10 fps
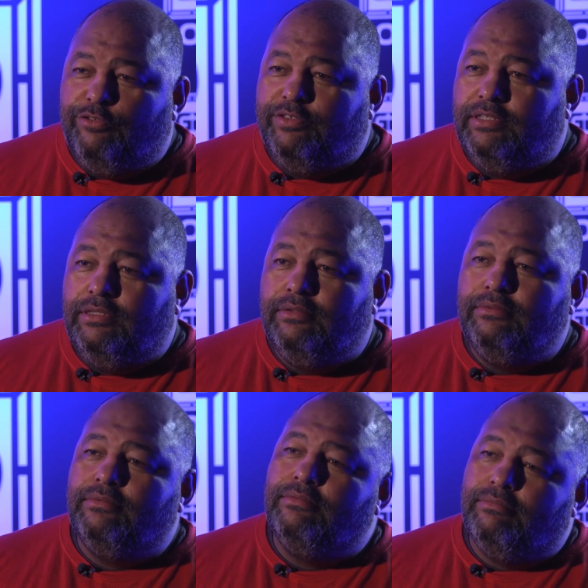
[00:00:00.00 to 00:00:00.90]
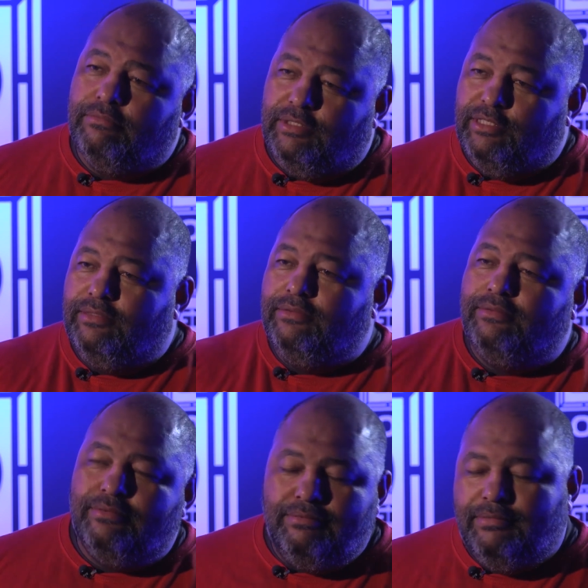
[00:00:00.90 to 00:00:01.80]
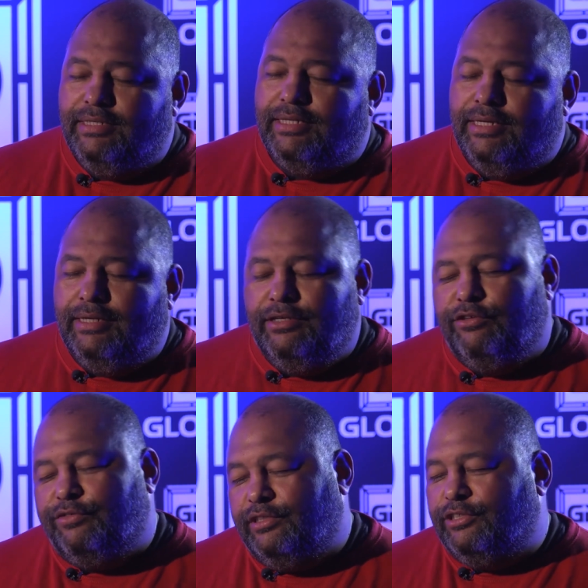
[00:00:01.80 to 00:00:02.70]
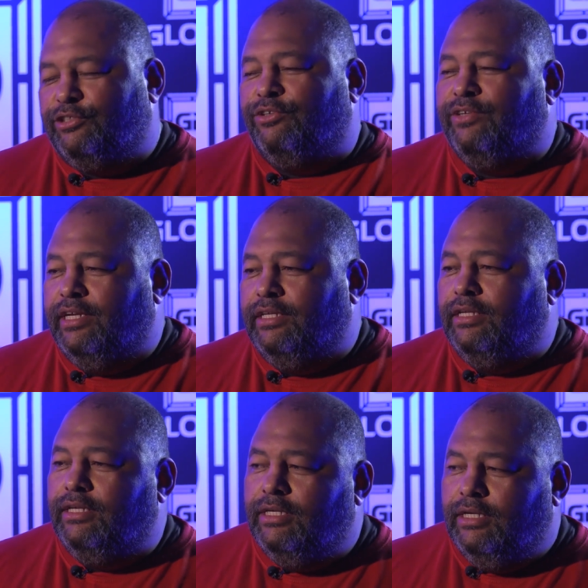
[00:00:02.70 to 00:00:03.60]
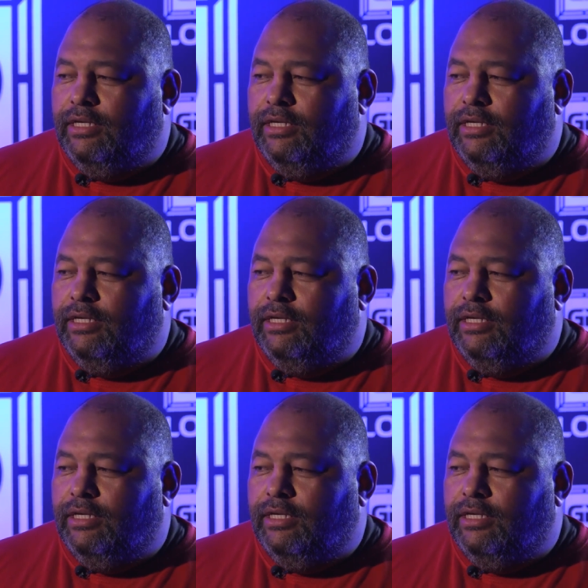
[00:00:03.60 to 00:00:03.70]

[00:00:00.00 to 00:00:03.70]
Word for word: offer. One, one guy offered us already